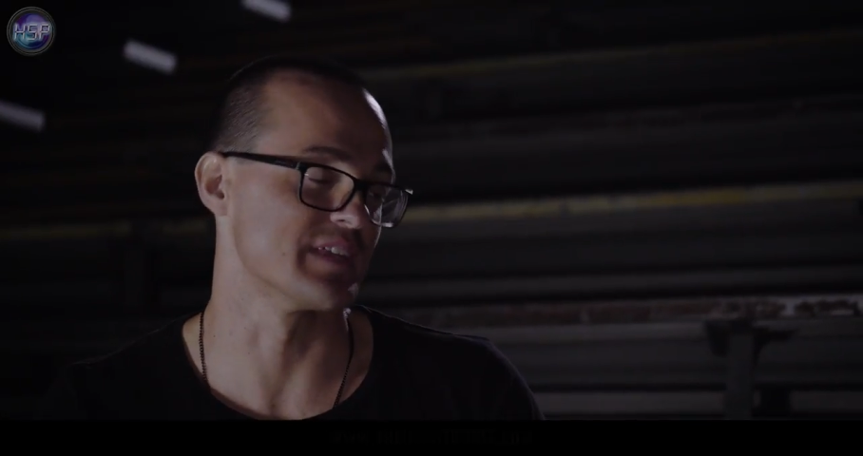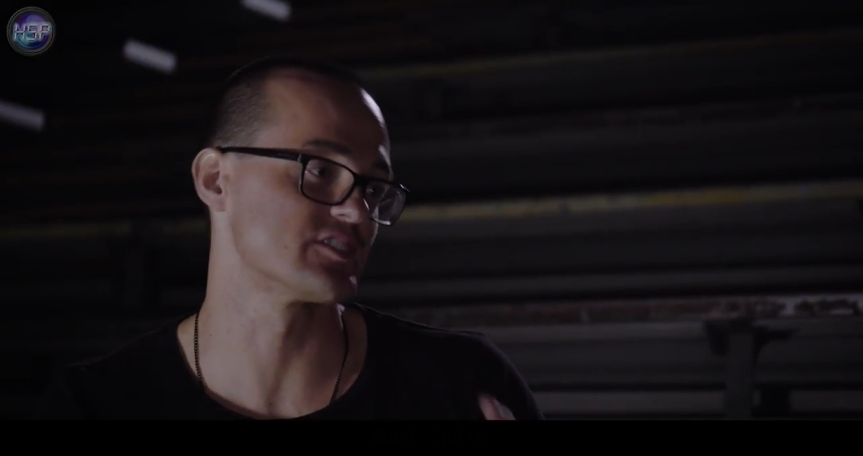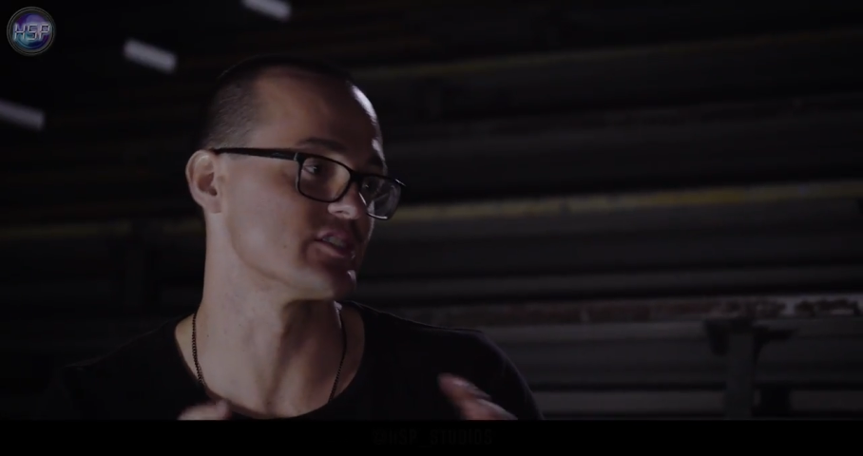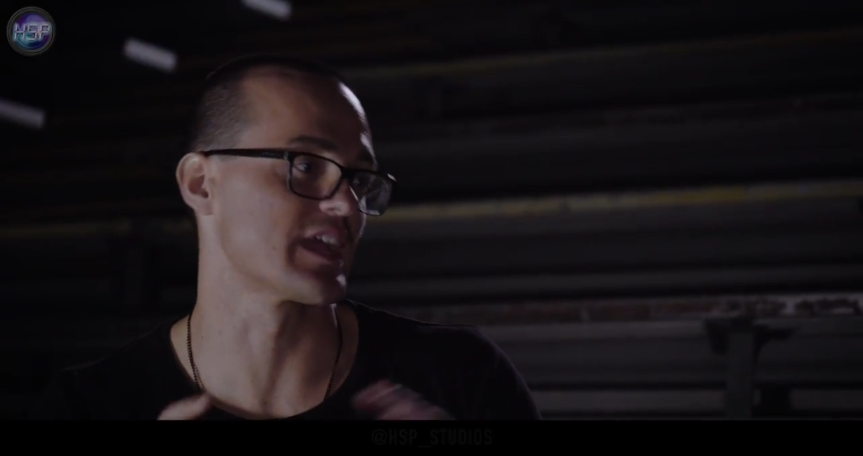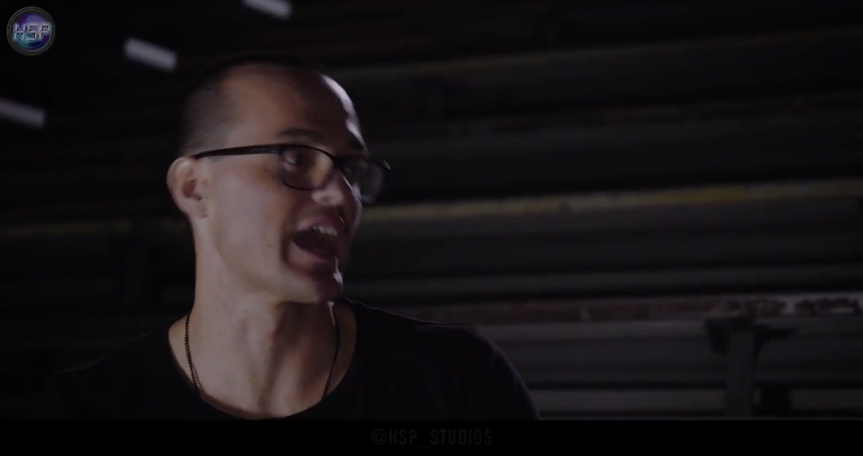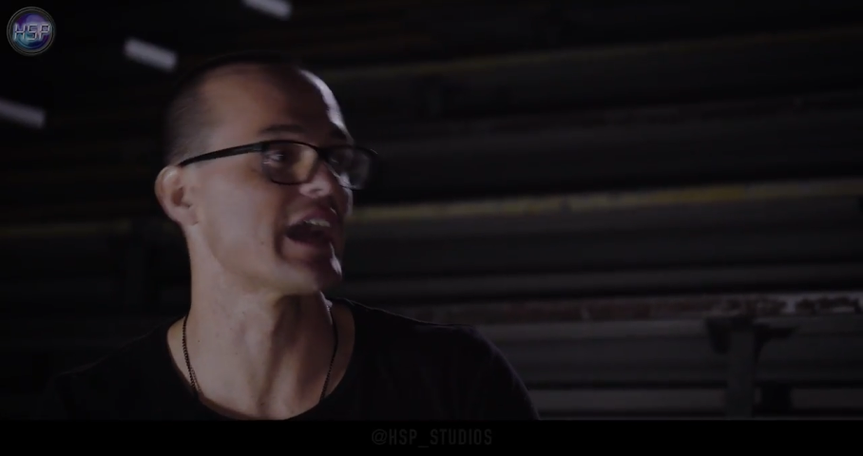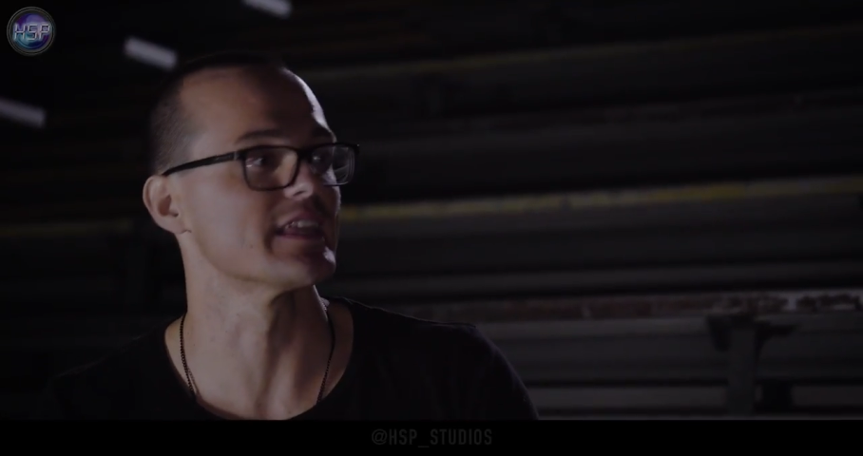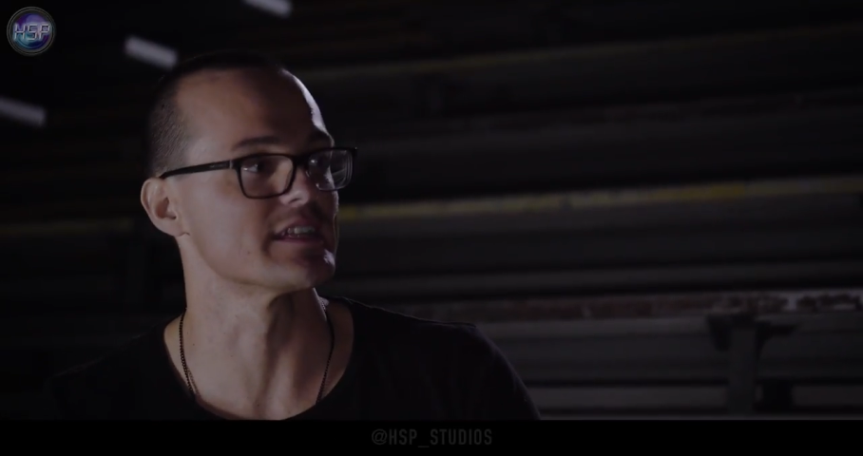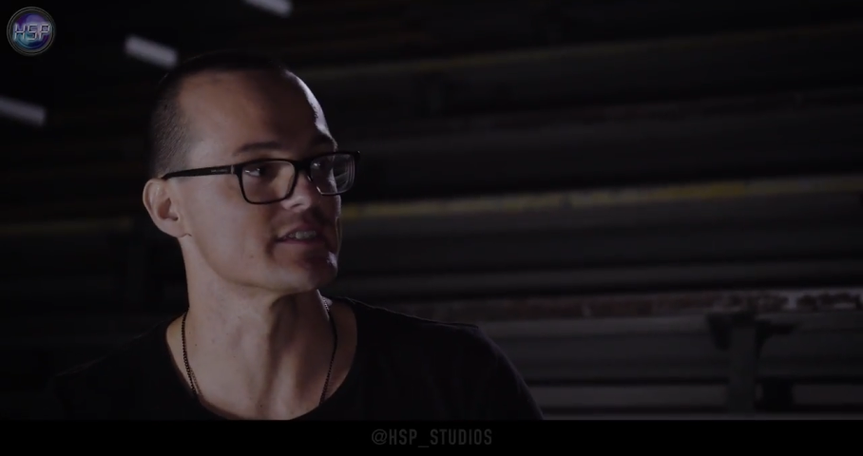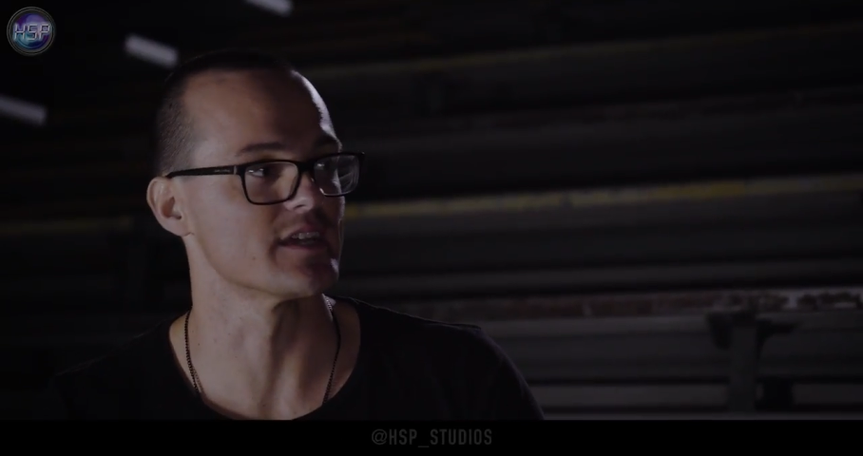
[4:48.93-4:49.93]
But that's just
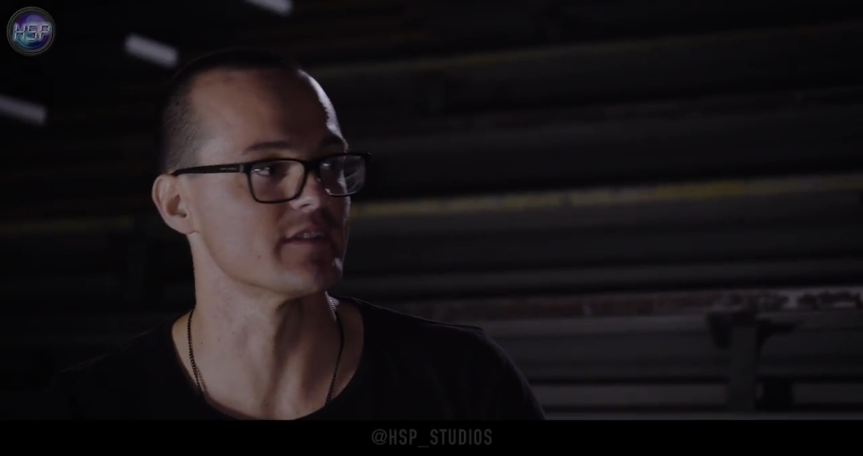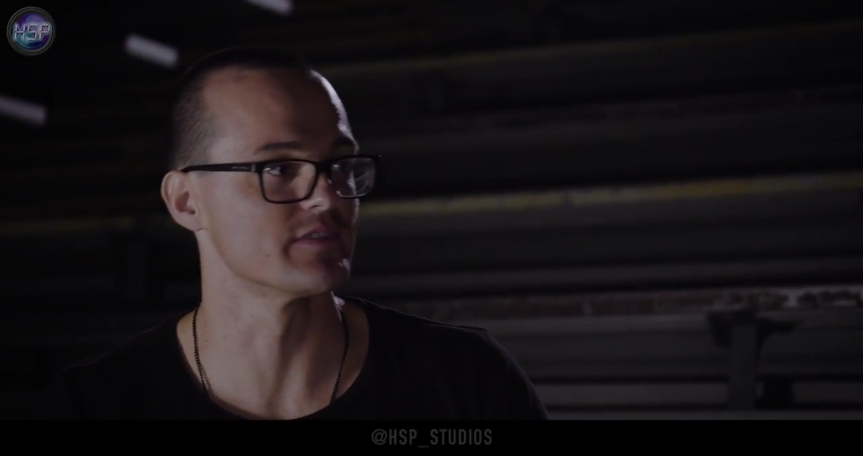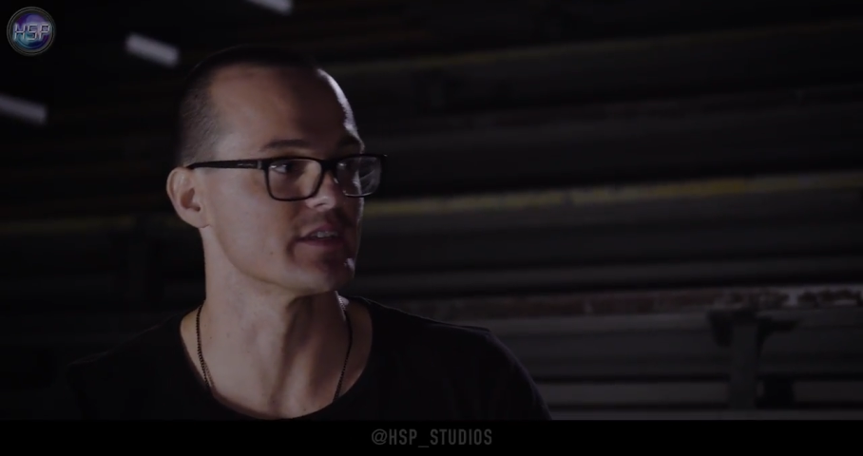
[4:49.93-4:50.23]
highlight stuff.